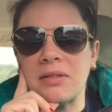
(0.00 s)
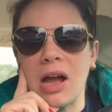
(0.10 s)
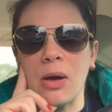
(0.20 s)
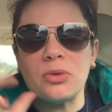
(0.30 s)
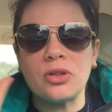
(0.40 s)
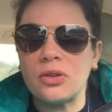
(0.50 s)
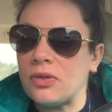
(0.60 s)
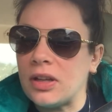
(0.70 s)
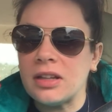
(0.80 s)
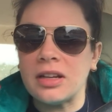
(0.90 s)
I was just
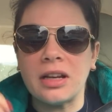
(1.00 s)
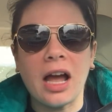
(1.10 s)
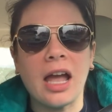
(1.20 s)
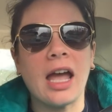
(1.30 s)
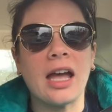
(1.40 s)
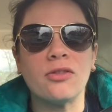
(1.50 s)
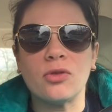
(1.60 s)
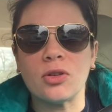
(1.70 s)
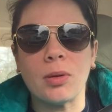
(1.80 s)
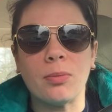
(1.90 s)
feeling it. I had
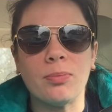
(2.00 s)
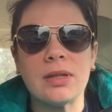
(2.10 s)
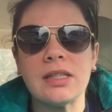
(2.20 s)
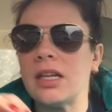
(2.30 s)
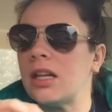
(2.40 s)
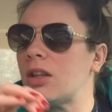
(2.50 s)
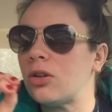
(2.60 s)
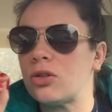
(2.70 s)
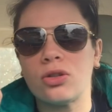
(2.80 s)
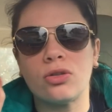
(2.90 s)
just been busy, a
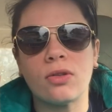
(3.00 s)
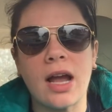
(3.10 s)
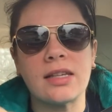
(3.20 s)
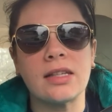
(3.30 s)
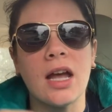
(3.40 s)
little stressed.